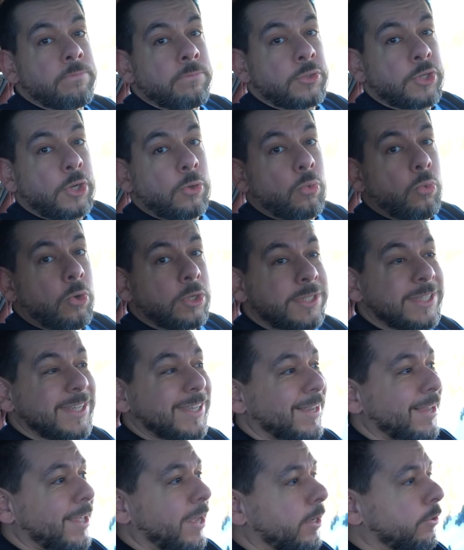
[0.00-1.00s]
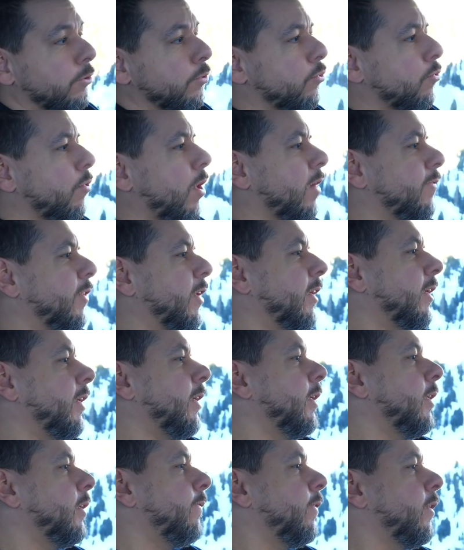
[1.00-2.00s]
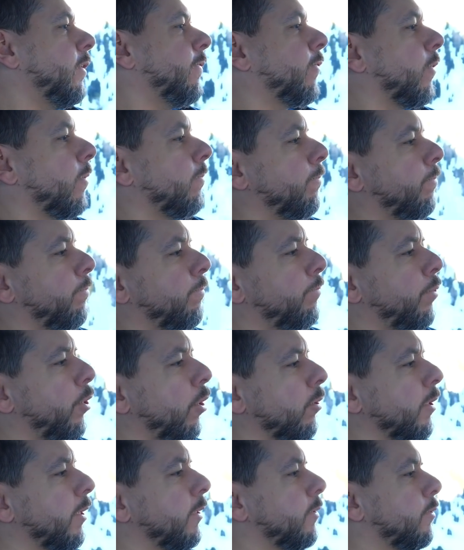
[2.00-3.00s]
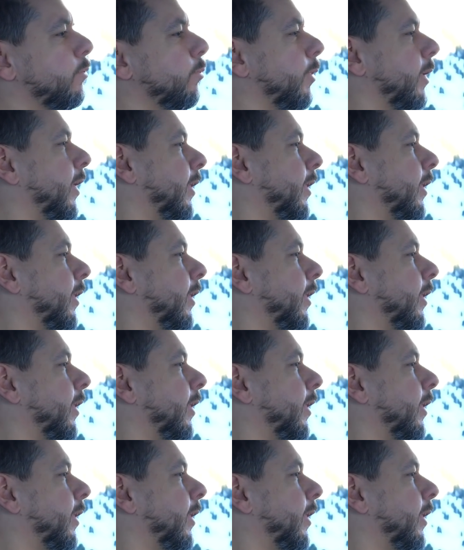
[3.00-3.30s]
So, what's it like to drive an EV from Poland to